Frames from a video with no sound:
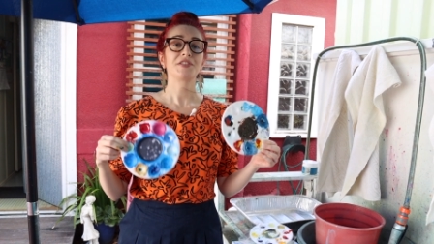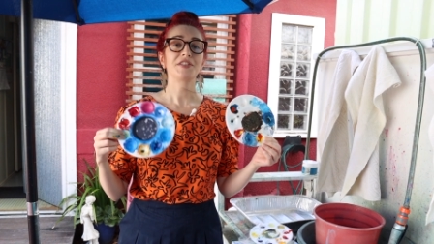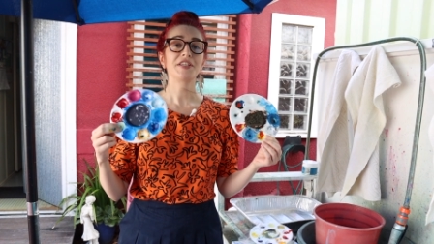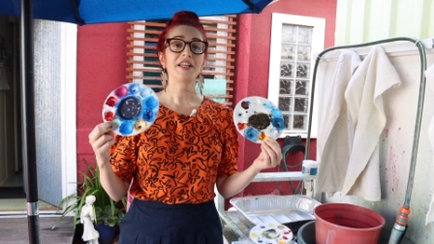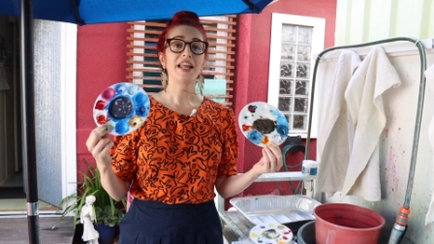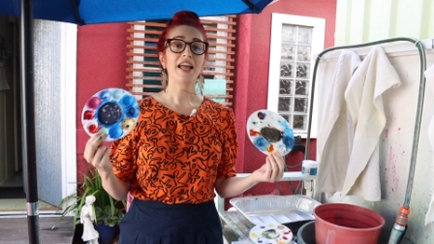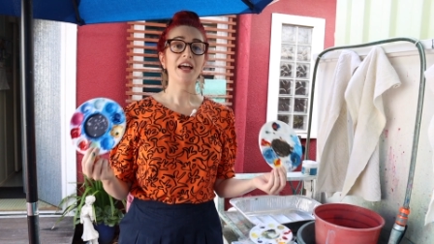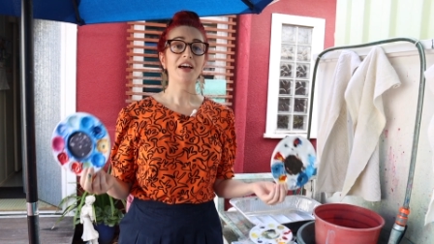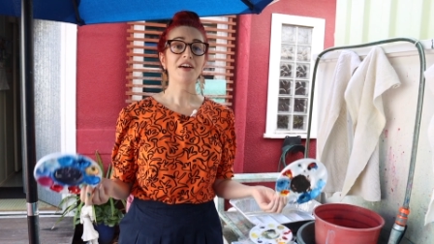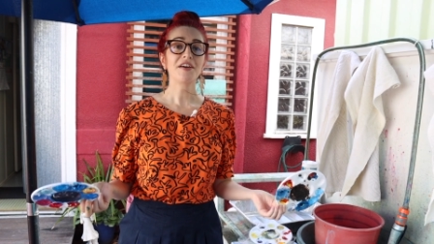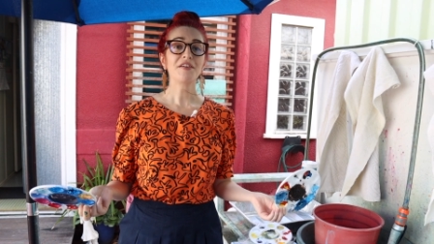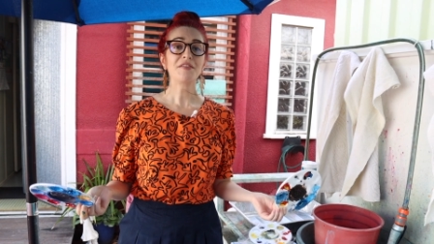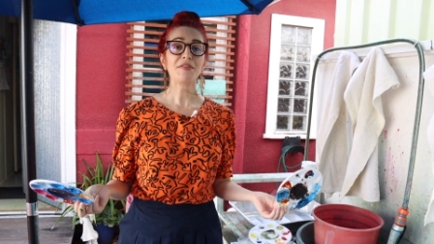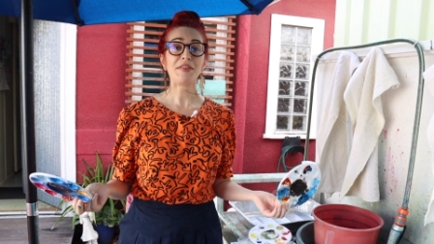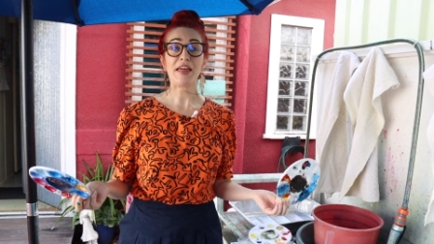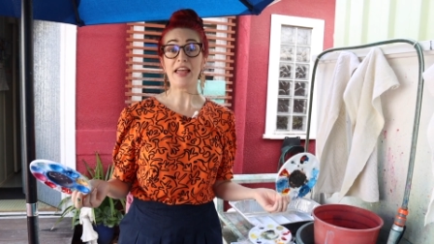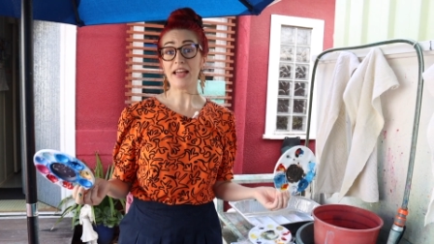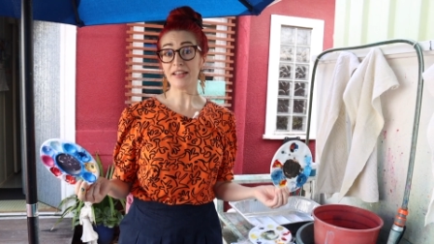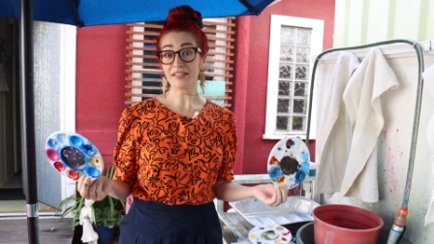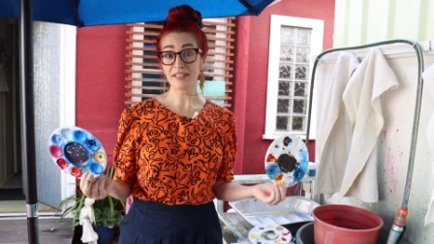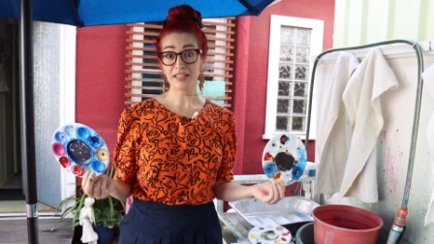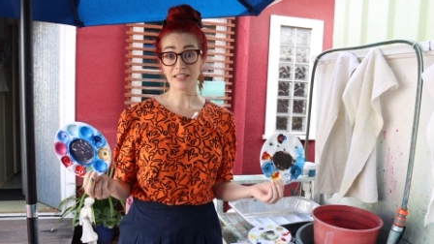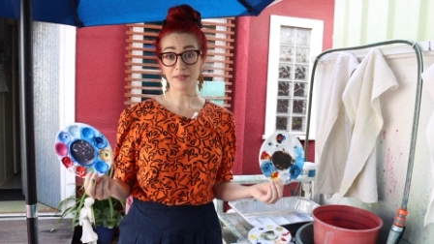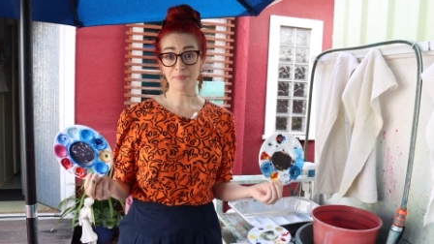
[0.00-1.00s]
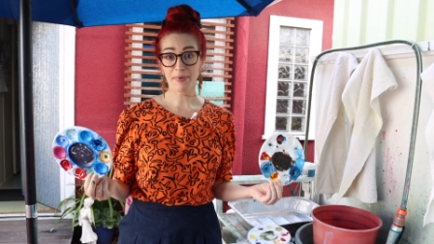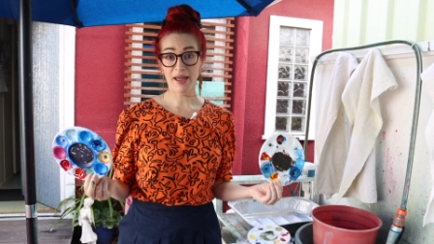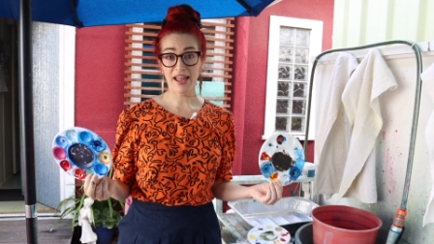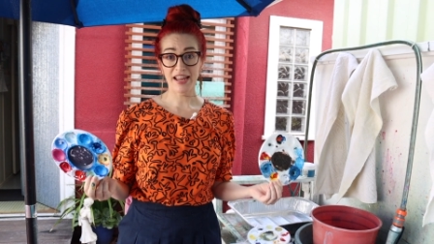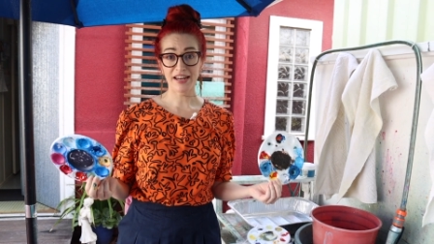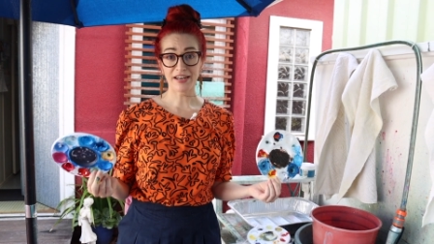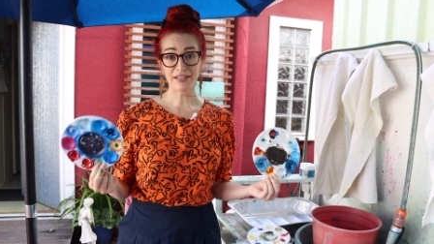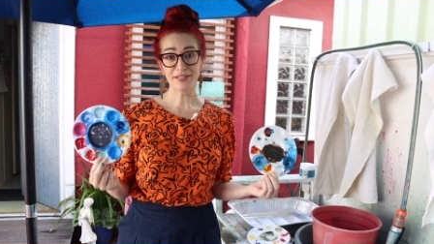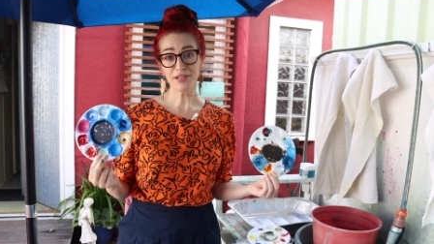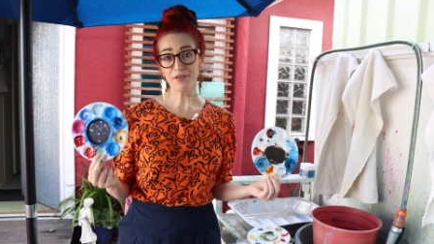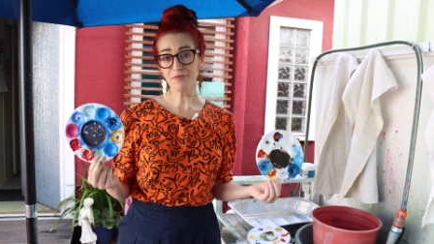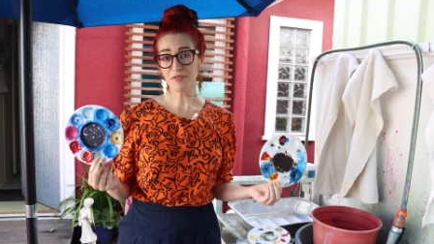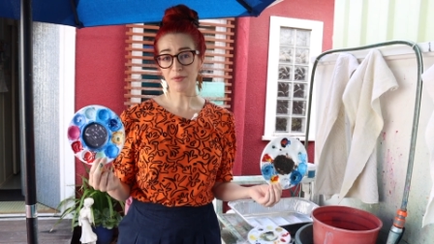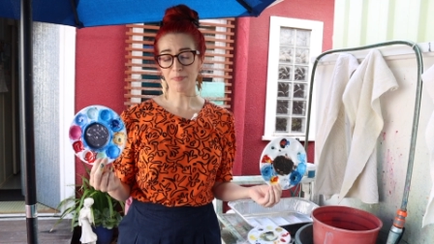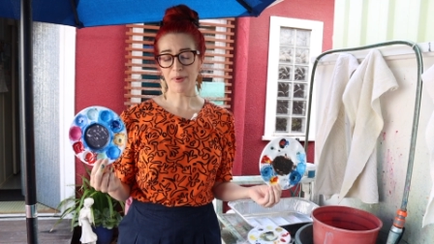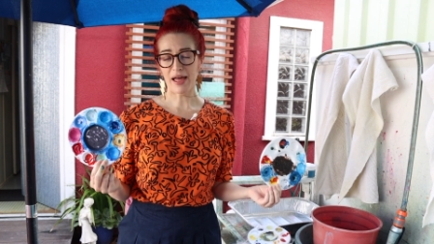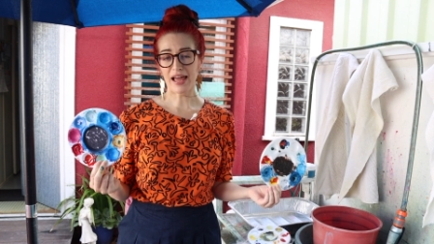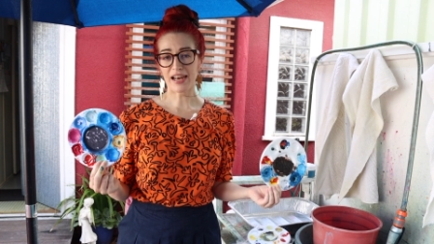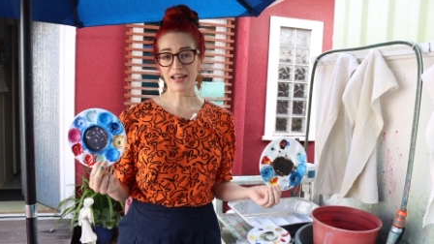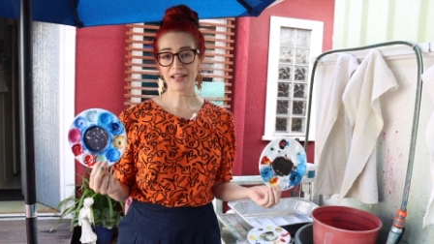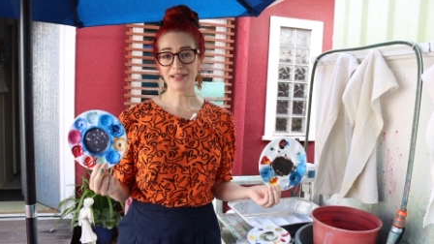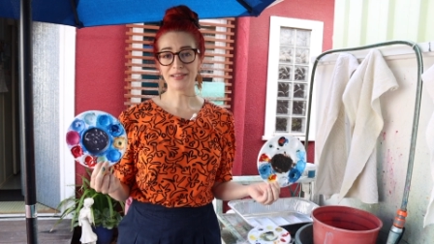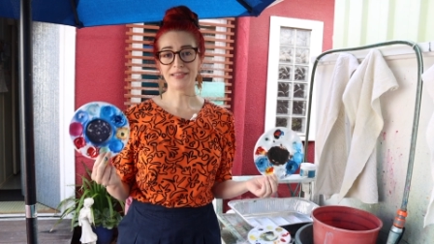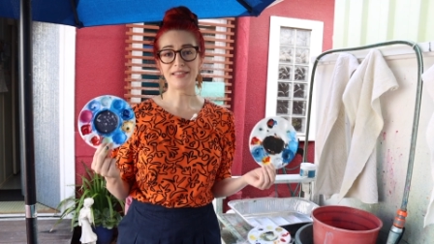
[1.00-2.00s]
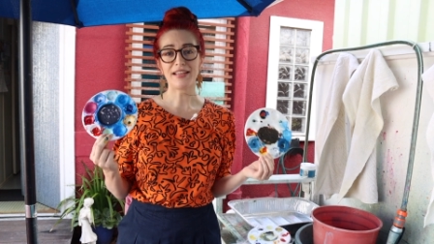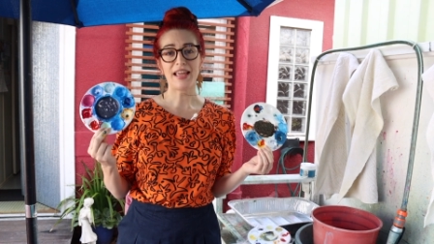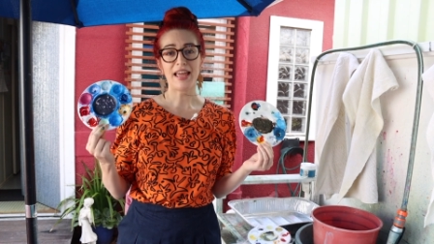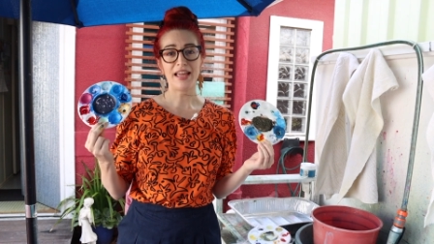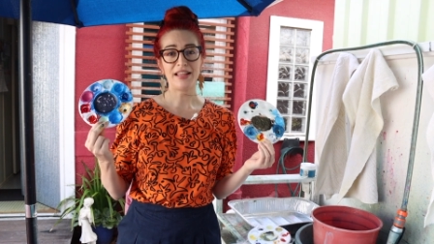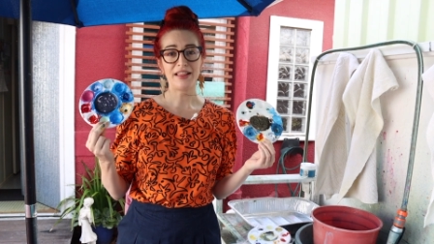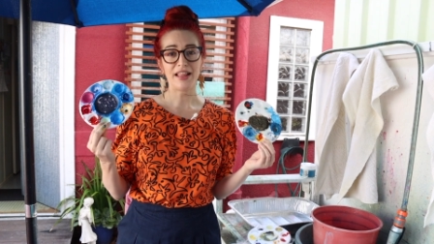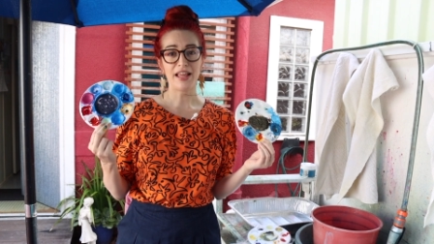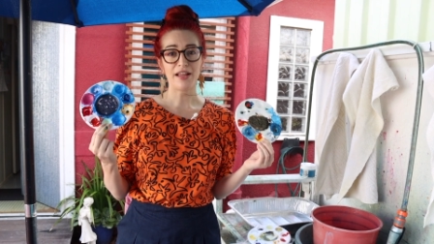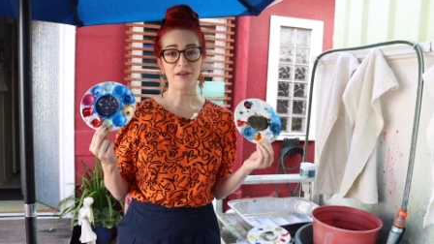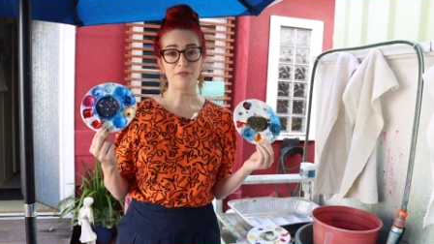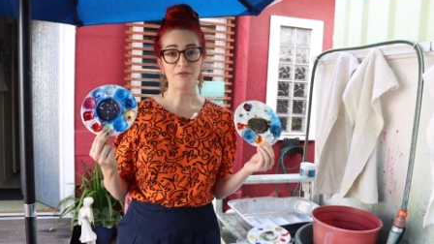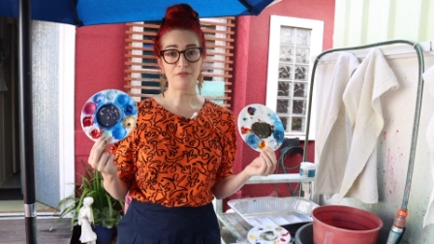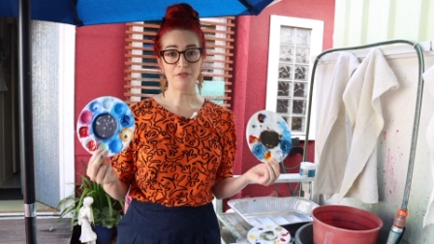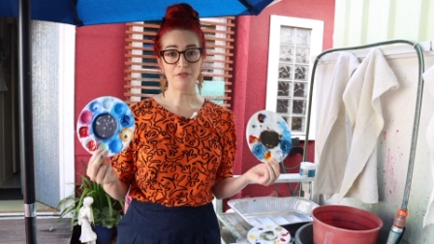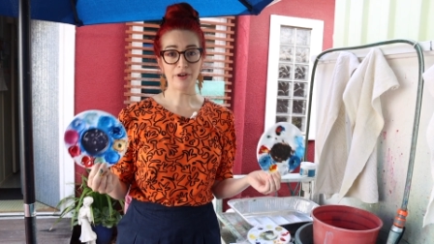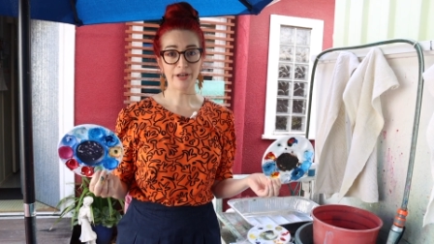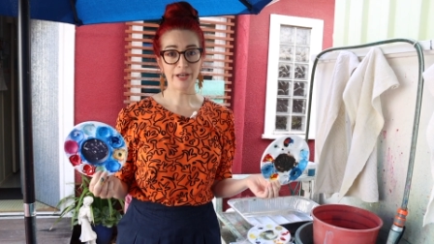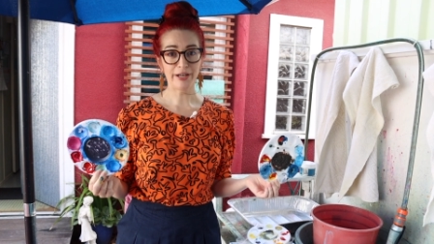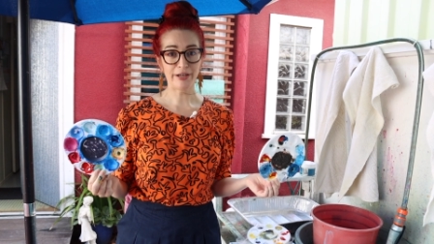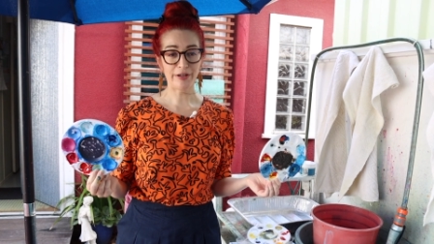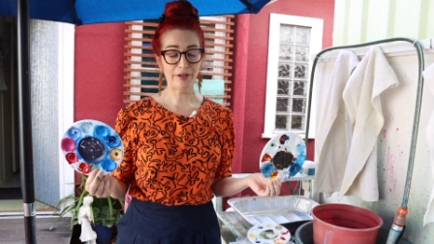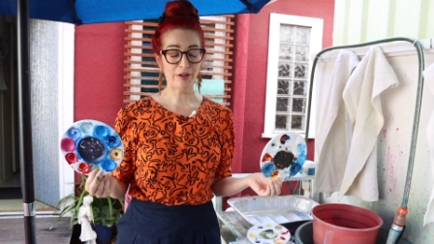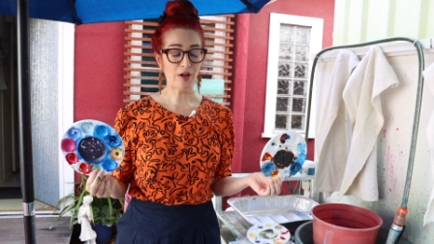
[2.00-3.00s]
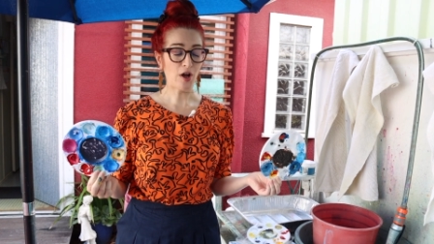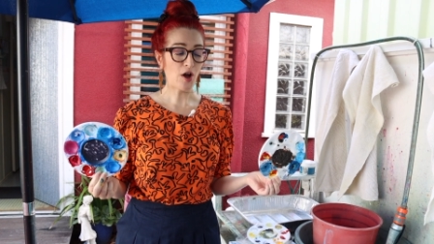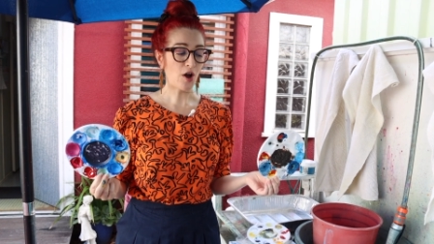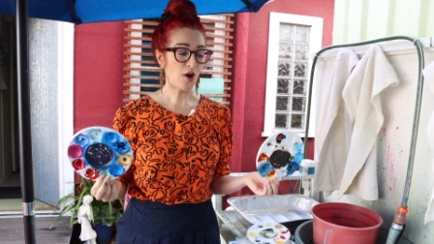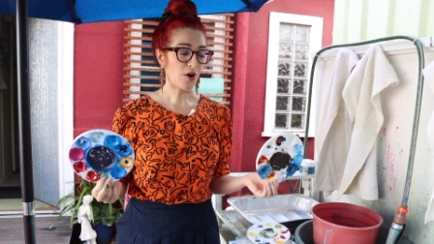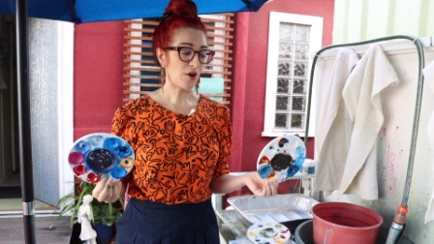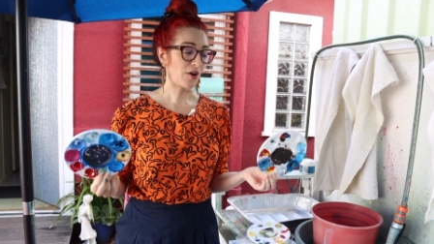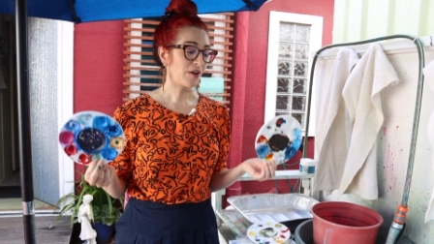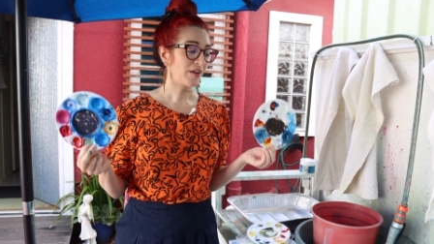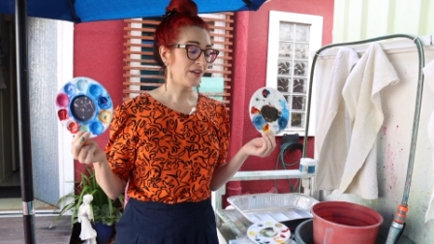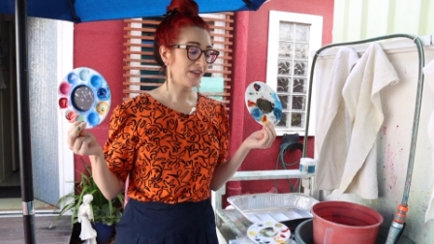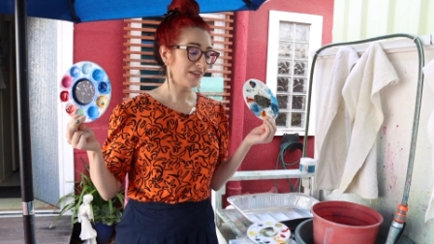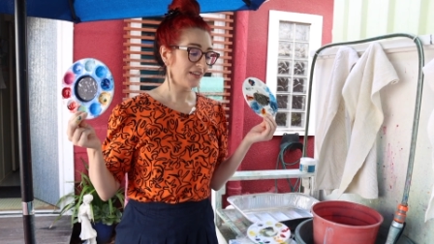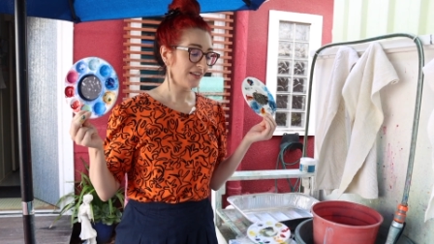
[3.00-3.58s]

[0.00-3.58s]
So now the excess paint is off the palettes and they're ready to go.